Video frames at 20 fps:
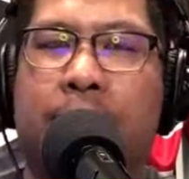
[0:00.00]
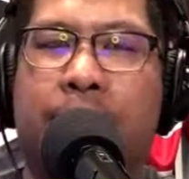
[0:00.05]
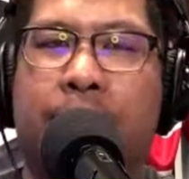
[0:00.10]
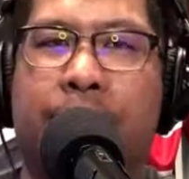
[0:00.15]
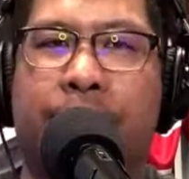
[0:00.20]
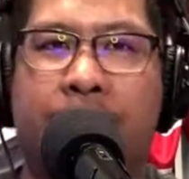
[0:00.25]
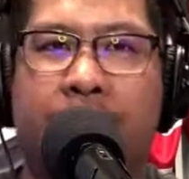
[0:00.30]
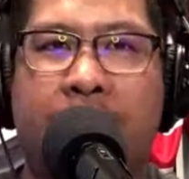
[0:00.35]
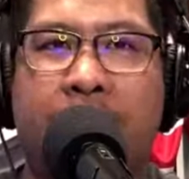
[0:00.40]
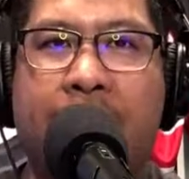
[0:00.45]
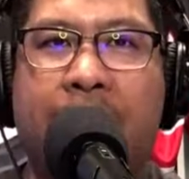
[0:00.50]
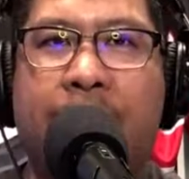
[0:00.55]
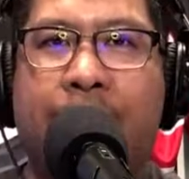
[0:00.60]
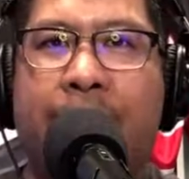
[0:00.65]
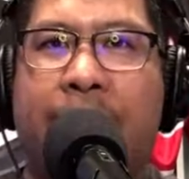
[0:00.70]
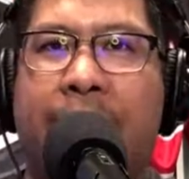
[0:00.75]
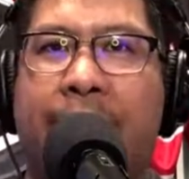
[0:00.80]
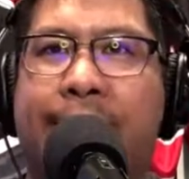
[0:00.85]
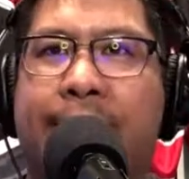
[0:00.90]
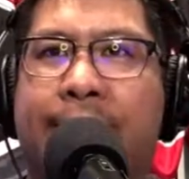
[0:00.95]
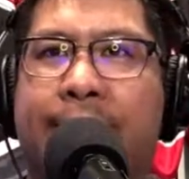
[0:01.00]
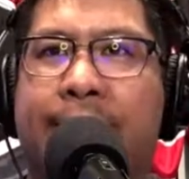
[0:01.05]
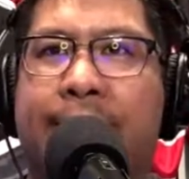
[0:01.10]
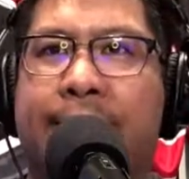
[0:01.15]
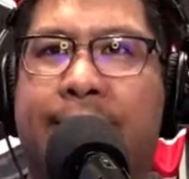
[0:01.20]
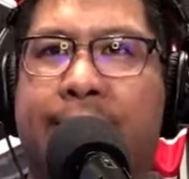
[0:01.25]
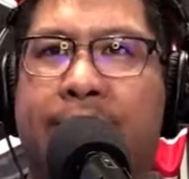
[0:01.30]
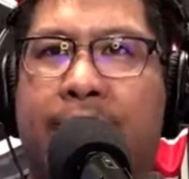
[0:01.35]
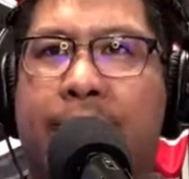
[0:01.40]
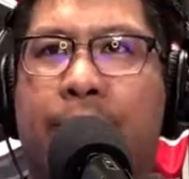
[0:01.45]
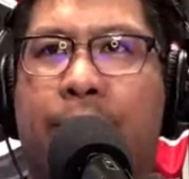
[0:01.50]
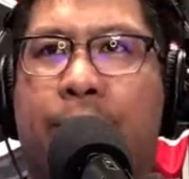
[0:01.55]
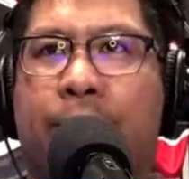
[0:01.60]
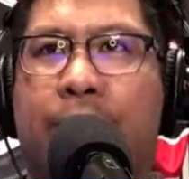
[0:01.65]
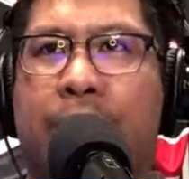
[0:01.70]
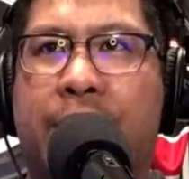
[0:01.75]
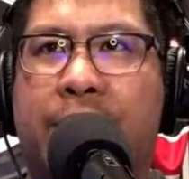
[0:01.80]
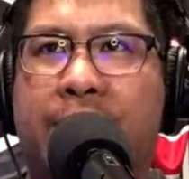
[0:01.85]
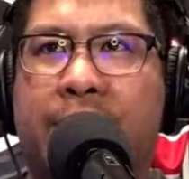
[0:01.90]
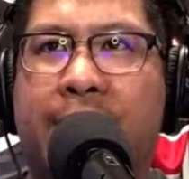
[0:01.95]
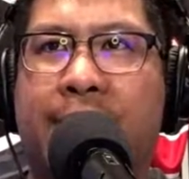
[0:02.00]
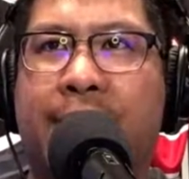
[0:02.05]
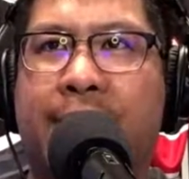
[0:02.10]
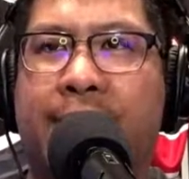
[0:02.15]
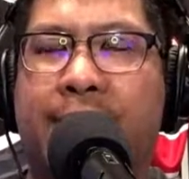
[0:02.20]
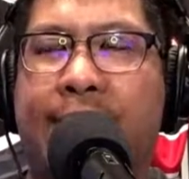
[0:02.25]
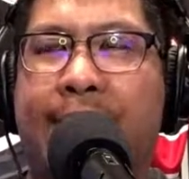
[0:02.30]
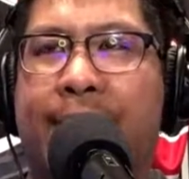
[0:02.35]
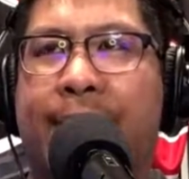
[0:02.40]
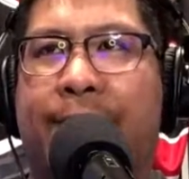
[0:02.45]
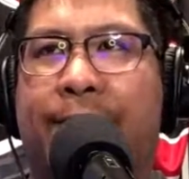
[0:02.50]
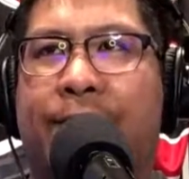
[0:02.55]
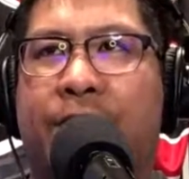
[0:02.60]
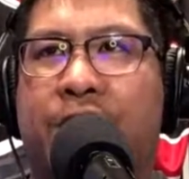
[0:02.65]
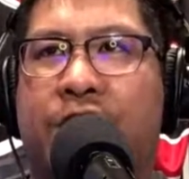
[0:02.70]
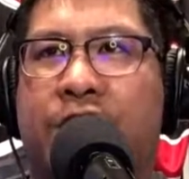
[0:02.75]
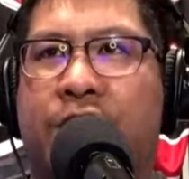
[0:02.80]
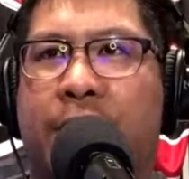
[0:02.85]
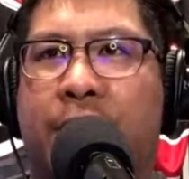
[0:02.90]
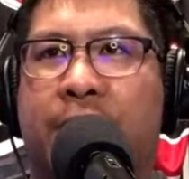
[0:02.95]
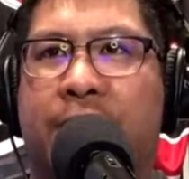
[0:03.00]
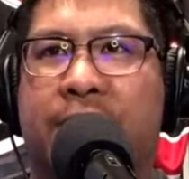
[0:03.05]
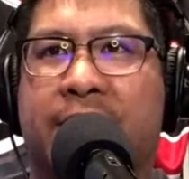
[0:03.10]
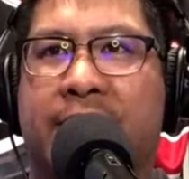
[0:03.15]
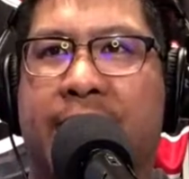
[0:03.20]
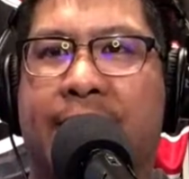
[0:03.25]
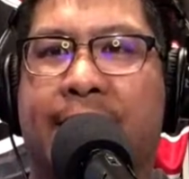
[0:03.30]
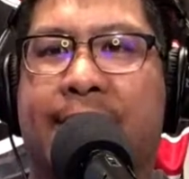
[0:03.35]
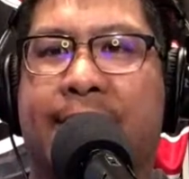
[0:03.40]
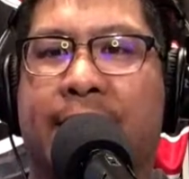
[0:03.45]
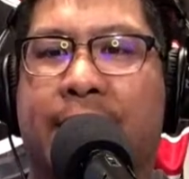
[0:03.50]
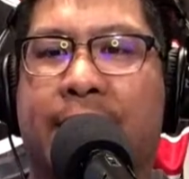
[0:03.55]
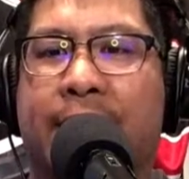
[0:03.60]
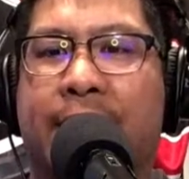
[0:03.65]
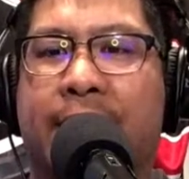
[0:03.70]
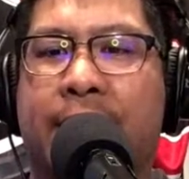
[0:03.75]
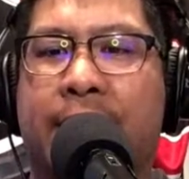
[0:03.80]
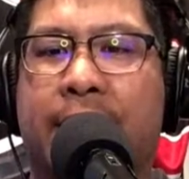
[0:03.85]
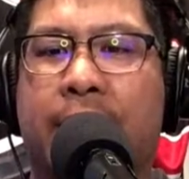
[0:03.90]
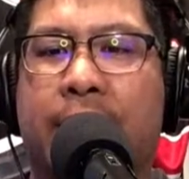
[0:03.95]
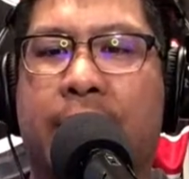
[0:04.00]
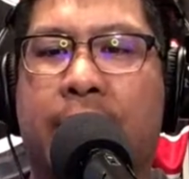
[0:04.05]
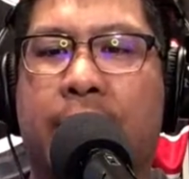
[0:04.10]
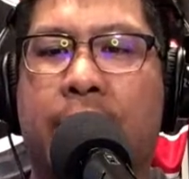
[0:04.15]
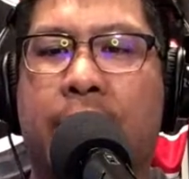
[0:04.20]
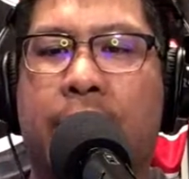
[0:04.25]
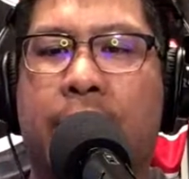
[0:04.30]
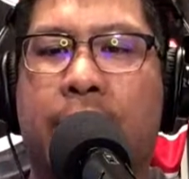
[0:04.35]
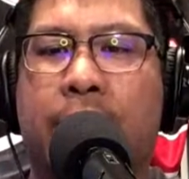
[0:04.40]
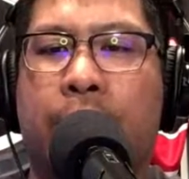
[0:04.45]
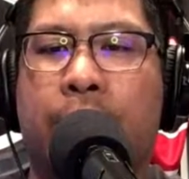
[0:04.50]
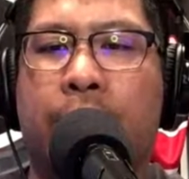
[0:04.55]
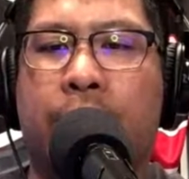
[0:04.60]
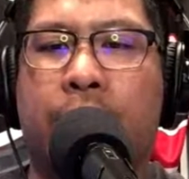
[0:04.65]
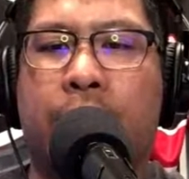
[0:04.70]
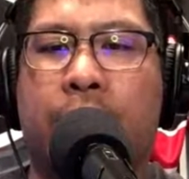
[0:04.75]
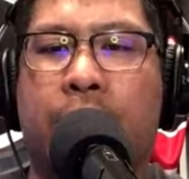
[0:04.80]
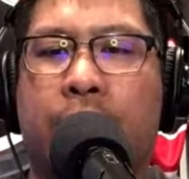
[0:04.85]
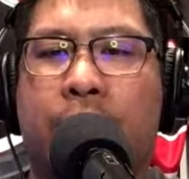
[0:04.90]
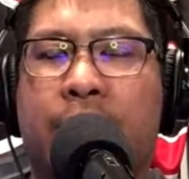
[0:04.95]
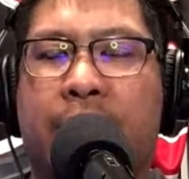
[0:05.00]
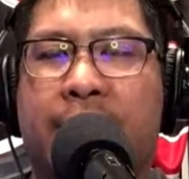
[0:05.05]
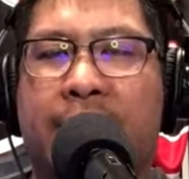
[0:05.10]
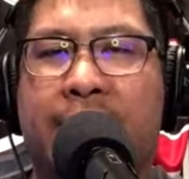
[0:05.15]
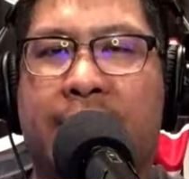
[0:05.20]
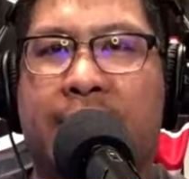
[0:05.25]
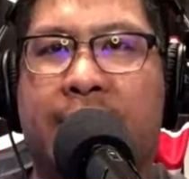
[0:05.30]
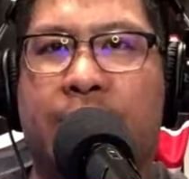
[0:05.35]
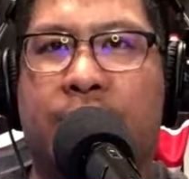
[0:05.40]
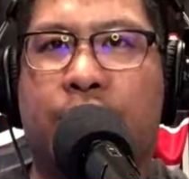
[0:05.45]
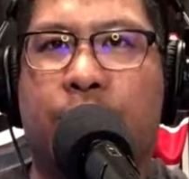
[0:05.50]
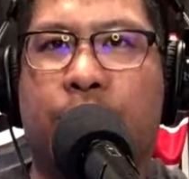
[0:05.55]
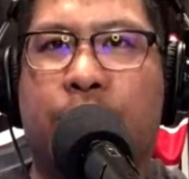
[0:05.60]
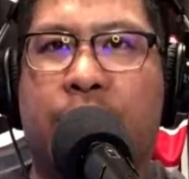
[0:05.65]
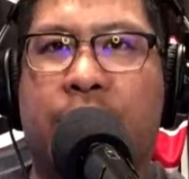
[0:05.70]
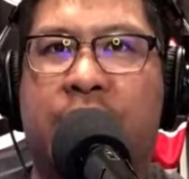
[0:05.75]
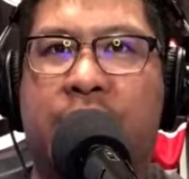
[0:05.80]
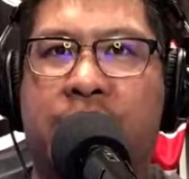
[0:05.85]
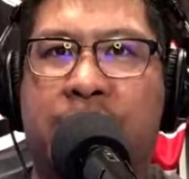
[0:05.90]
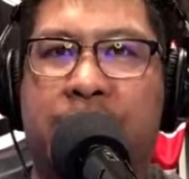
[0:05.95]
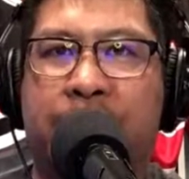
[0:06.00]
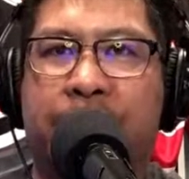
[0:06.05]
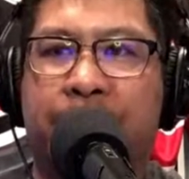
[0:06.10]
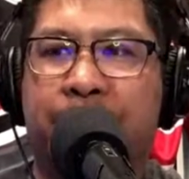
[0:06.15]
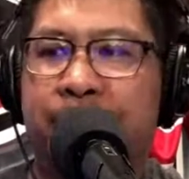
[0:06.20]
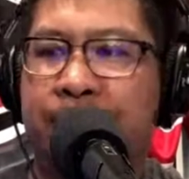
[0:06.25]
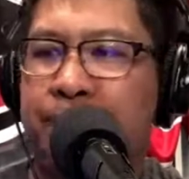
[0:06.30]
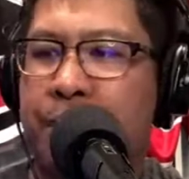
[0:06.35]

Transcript: we've talked about this, that we think that Fitzgerald's not done with the goaltending situation.